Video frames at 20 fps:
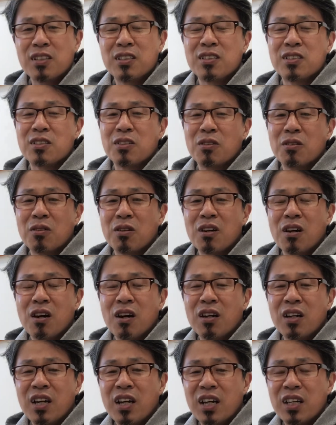So
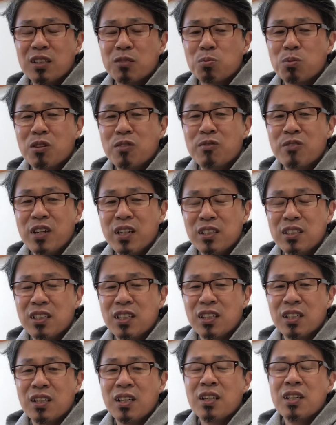God has
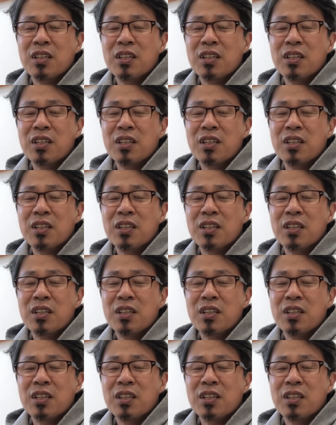prevented